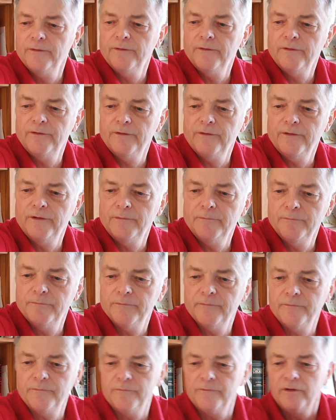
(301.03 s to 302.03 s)
And
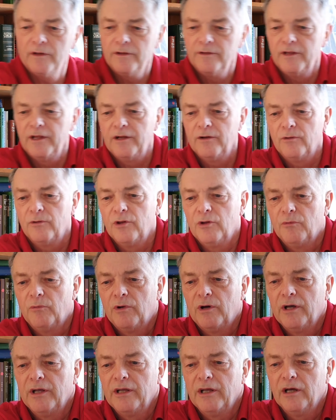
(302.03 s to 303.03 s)
then on the
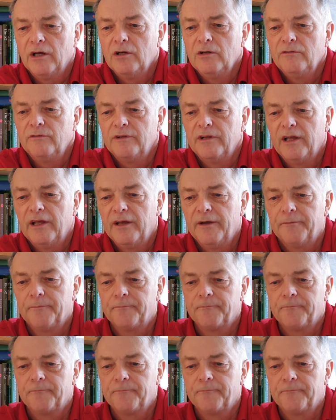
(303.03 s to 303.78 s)
way over there,